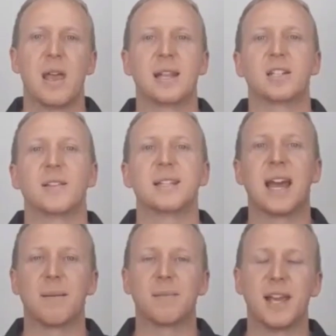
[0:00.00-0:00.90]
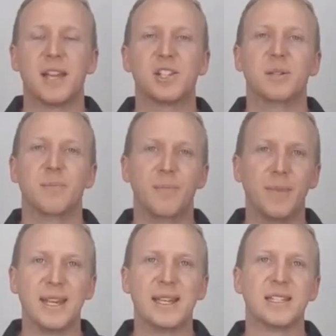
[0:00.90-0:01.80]
And so this adaptation
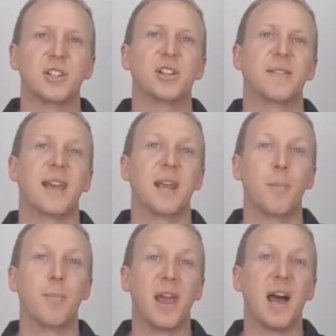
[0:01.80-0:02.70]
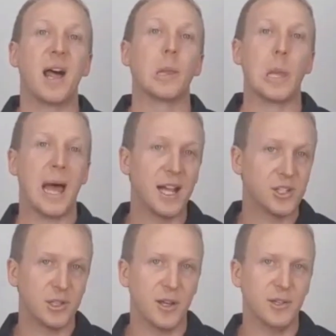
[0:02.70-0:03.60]
means that you can then bear a
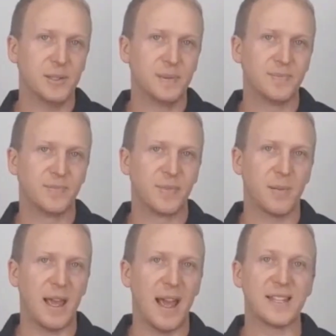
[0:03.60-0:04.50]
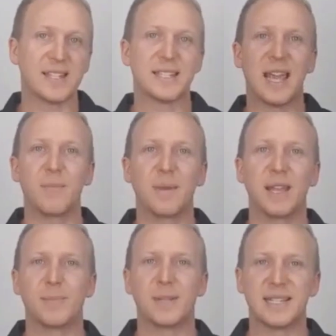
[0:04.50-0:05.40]
larger load at the same
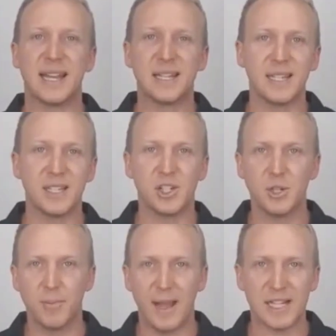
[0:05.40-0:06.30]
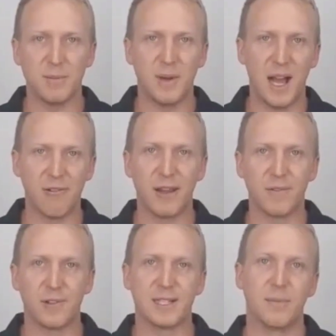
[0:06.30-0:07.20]
percentage maximum heart rate,
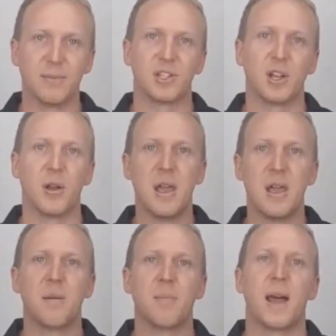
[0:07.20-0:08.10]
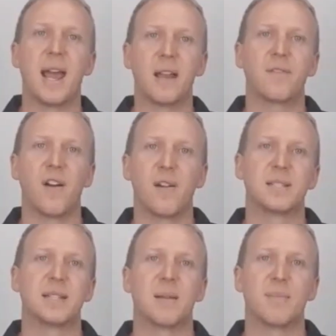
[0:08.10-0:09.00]
for example. So my
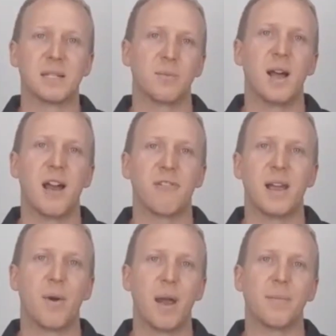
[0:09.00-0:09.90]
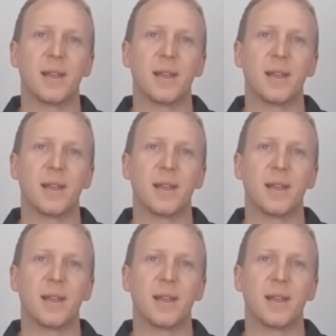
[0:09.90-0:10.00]
85% maximum heart rate might